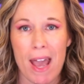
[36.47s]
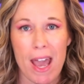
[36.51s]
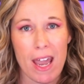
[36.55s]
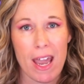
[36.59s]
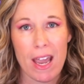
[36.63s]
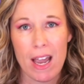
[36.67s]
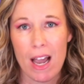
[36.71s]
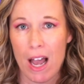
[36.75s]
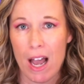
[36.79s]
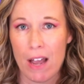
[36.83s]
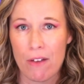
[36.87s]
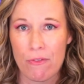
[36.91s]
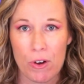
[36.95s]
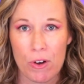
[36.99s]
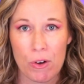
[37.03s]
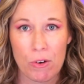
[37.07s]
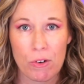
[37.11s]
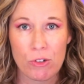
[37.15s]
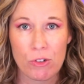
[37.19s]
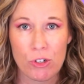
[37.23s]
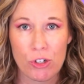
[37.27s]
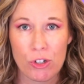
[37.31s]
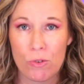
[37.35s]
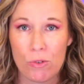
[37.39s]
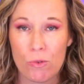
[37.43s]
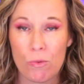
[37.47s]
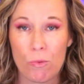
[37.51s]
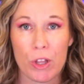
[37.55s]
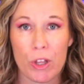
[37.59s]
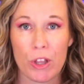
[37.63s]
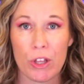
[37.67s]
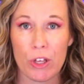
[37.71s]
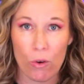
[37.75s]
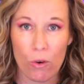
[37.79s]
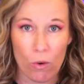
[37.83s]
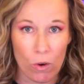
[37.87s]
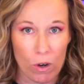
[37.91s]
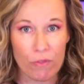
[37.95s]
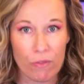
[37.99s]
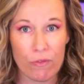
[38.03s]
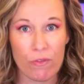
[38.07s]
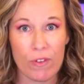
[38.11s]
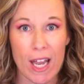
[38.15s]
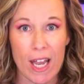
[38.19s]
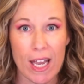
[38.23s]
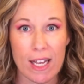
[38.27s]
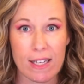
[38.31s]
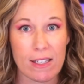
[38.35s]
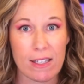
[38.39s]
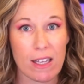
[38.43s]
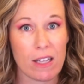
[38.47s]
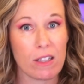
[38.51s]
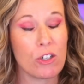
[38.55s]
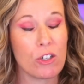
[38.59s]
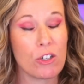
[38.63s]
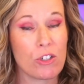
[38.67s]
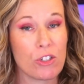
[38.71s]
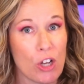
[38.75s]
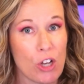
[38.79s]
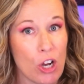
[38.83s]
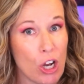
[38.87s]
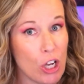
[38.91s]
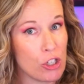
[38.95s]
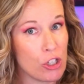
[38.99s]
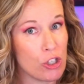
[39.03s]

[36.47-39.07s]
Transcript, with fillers: AI photo shoot with your face that looks